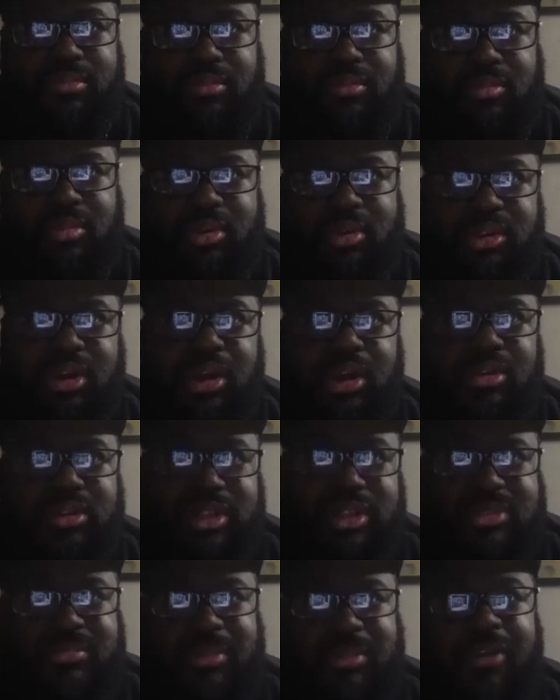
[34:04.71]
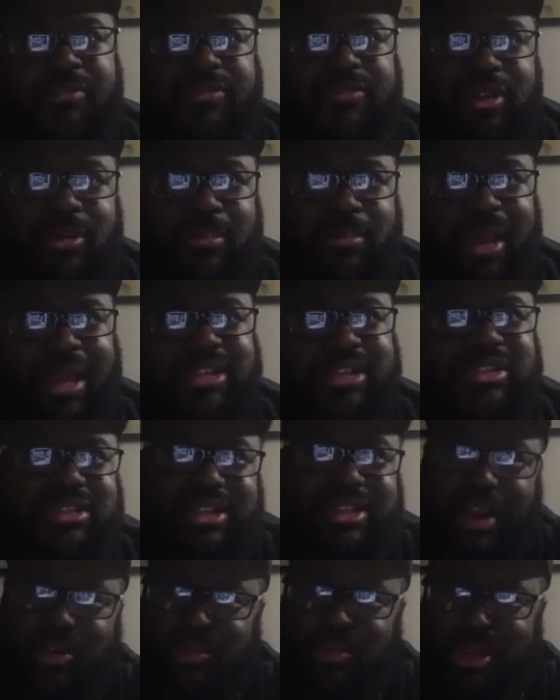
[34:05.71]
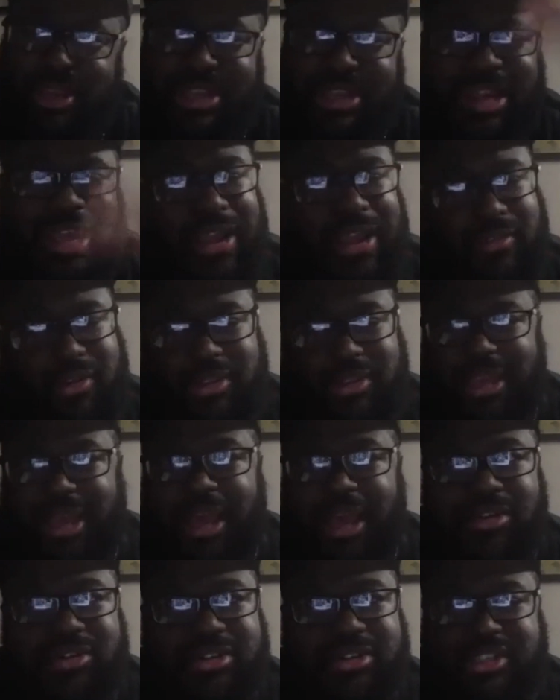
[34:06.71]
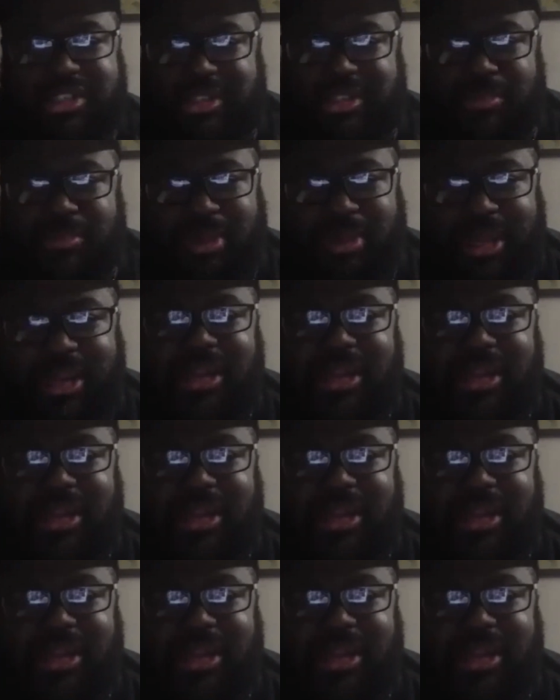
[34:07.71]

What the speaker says: you know, does my film matches. I read everything. I don't just submit